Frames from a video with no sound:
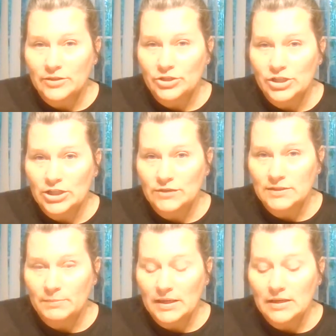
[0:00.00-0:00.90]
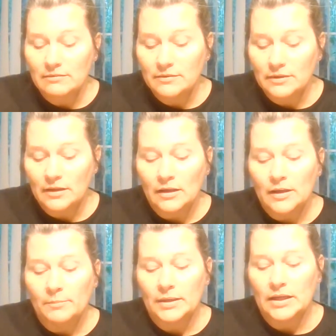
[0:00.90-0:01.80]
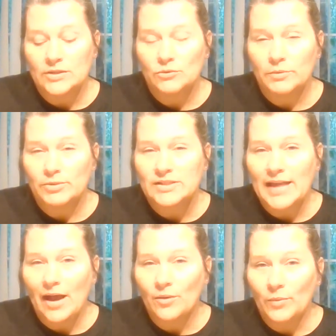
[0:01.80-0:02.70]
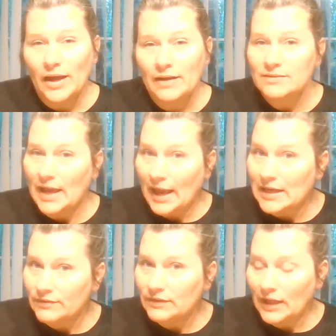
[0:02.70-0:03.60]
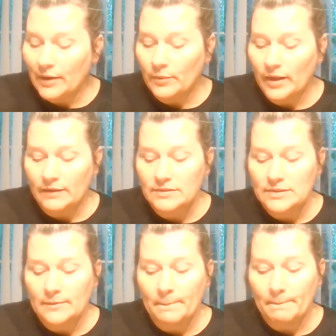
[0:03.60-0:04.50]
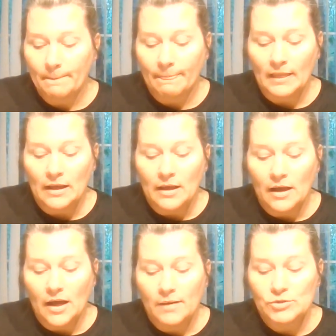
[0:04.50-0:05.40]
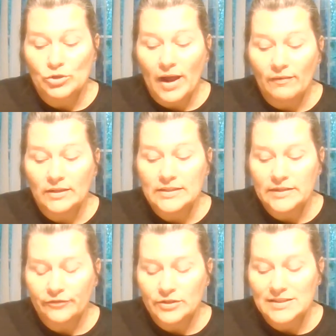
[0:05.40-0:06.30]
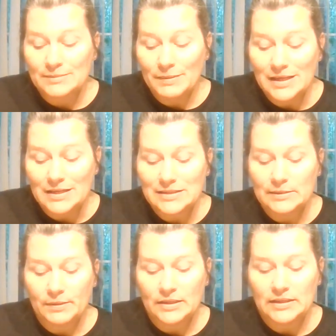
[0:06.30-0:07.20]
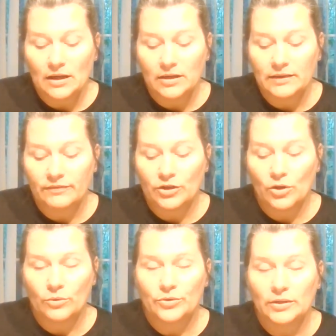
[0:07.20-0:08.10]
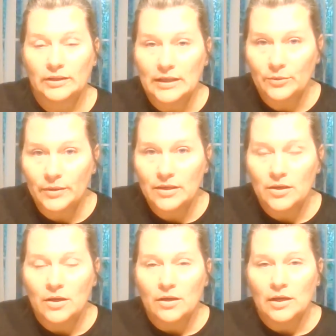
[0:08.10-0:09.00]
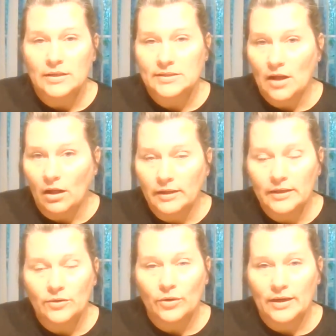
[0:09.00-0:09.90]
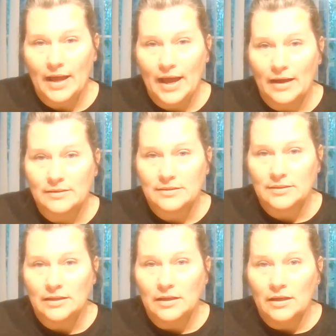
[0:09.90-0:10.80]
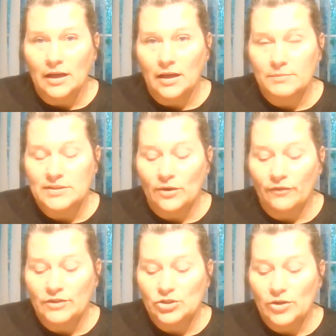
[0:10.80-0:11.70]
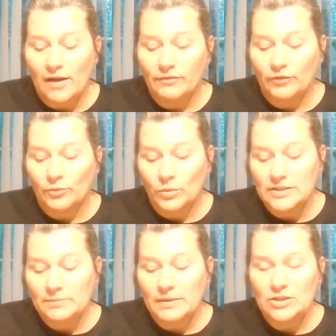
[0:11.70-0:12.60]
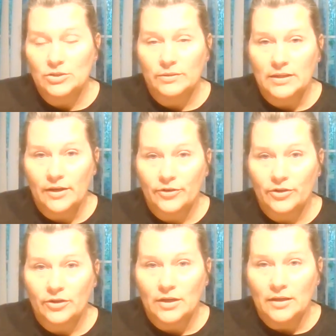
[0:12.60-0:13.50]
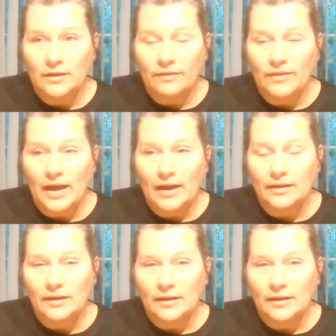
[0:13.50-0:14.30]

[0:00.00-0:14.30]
there a change of speed? Because remember, sound waves and even light waves travel at different speeds depending on if they're going through a liquid, a solid, or a gas. So if it's traveling from one speed to another, that